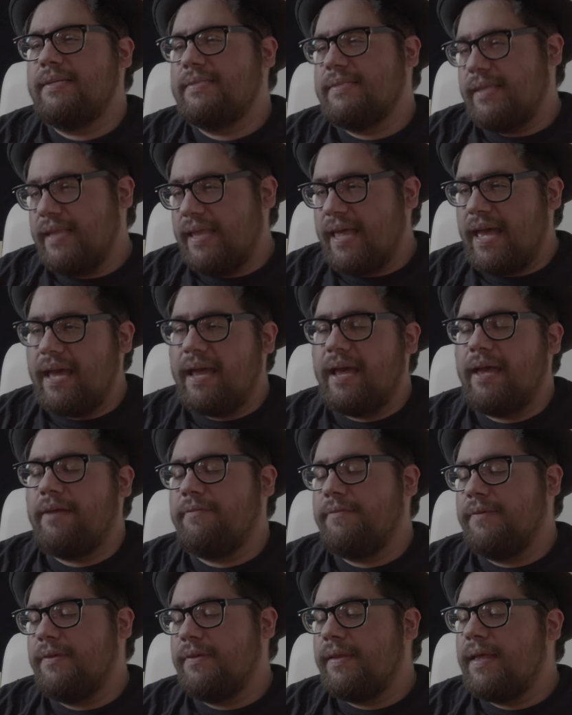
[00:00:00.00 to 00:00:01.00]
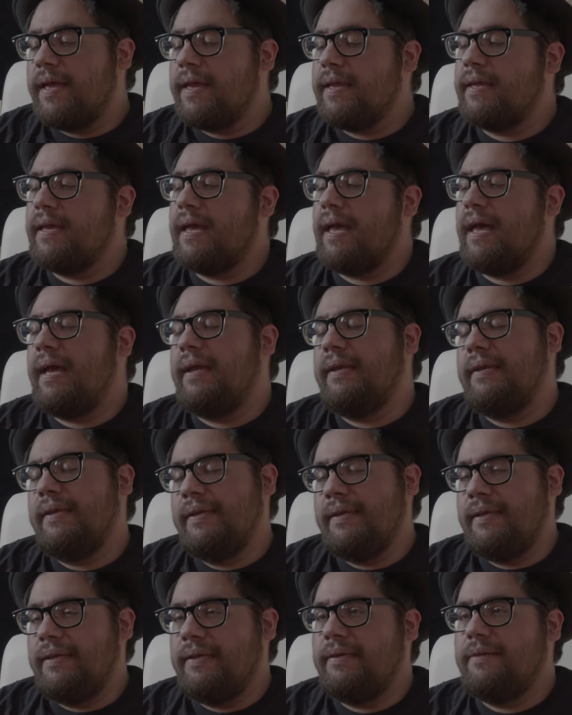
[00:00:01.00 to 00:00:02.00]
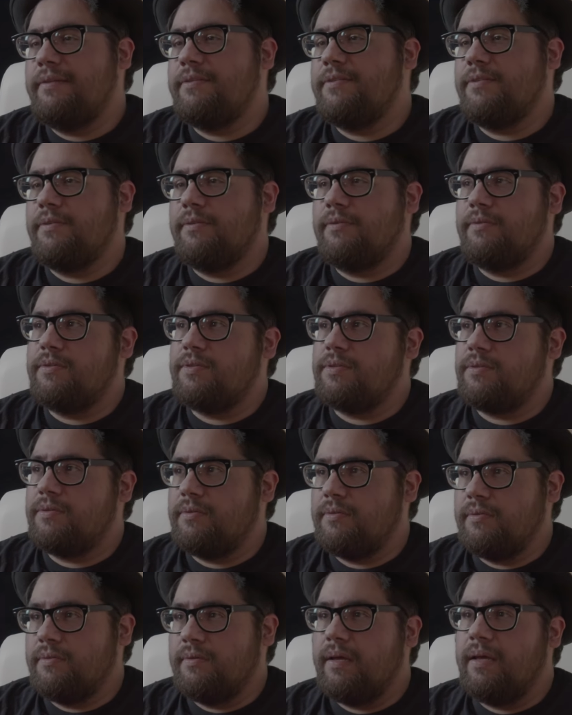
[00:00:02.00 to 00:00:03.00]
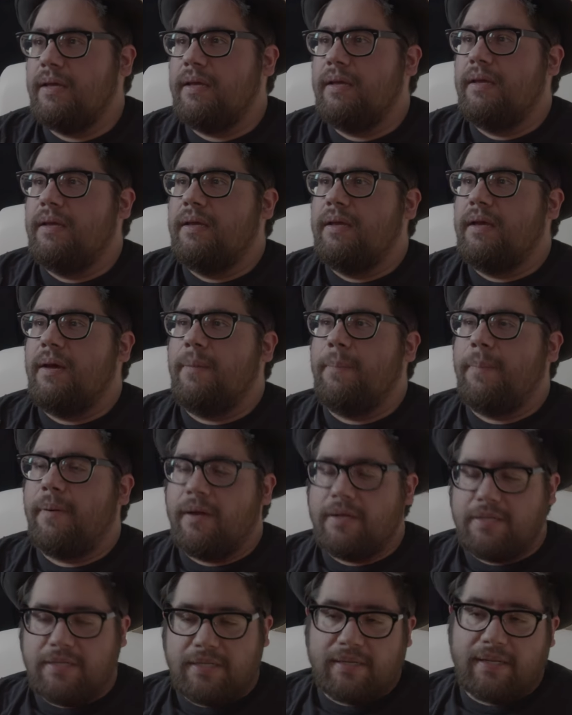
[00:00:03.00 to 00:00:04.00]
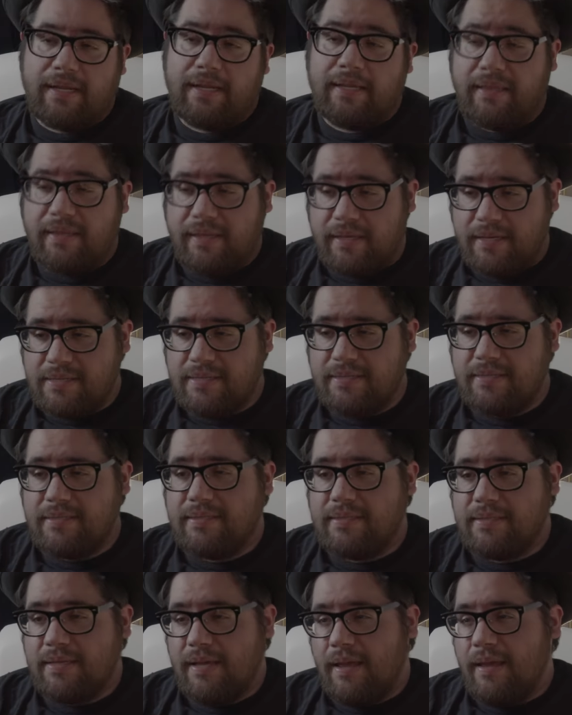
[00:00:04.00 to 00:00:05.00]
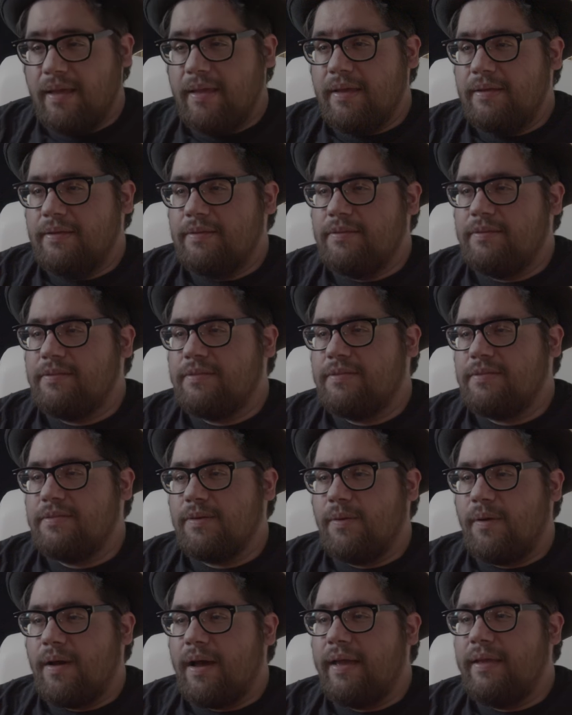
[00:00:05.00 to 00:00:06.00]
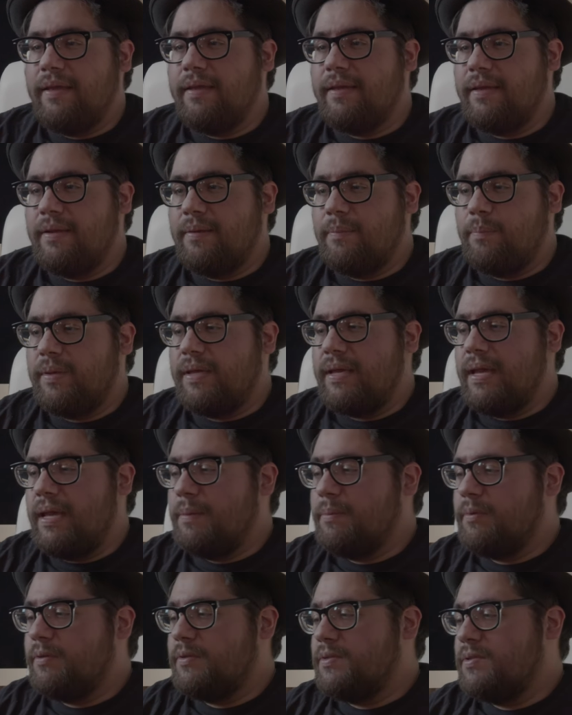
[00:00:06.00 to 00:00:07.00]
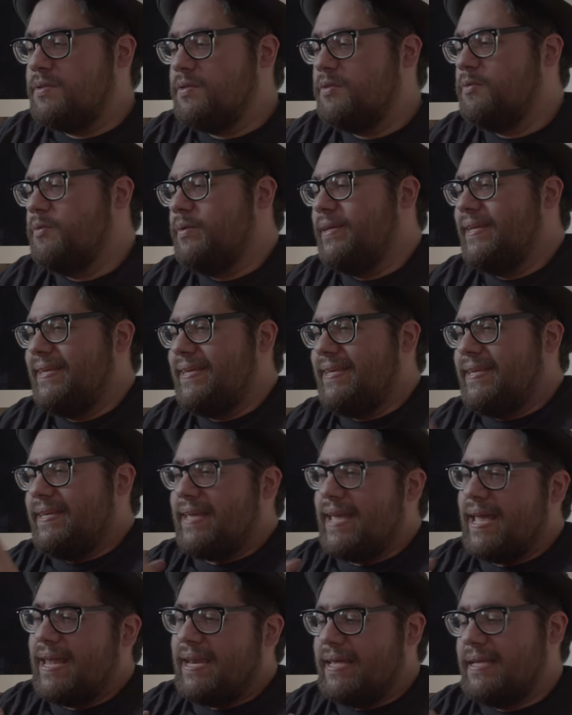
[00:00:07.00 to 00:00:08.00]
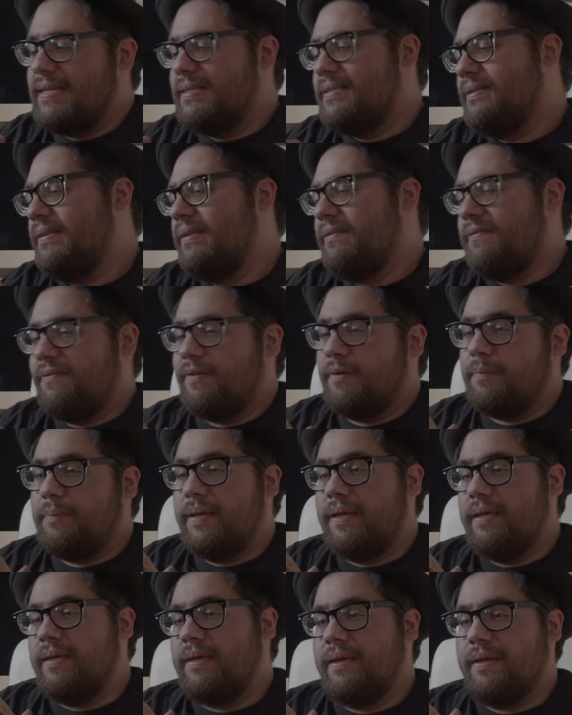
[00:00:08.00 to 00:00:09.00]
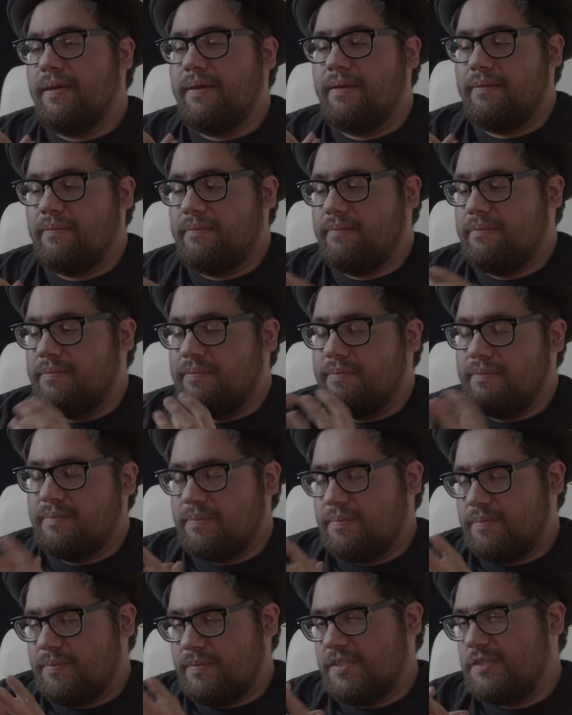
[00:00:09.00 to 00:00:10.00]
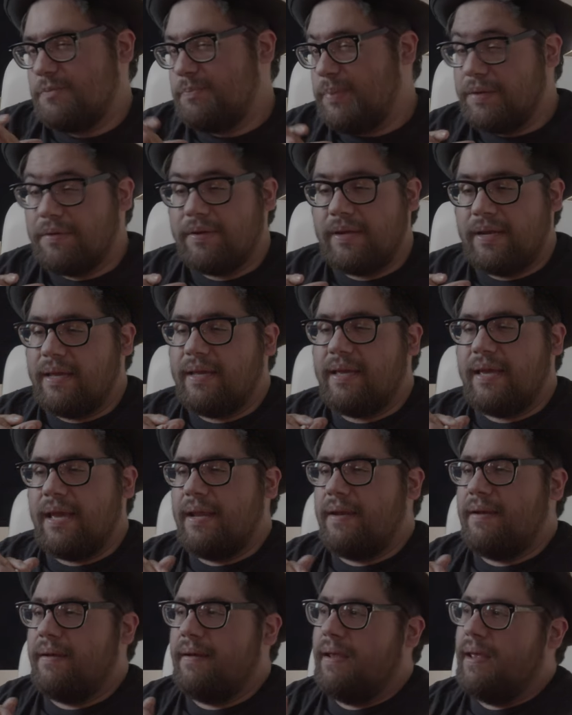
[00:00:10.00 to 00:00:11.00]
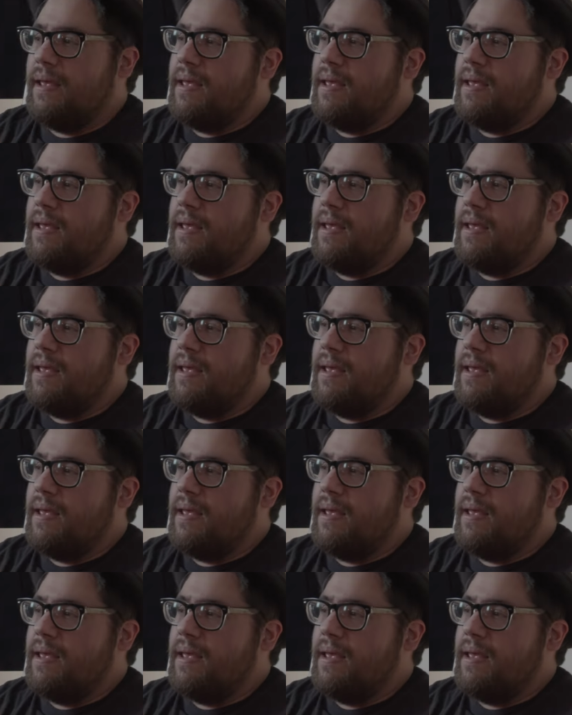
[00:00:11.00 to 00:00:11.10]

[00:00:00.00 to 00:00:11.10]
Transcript: into that. I feel like I need to do a project like this so I can be able to get into the filmmaking spirit again.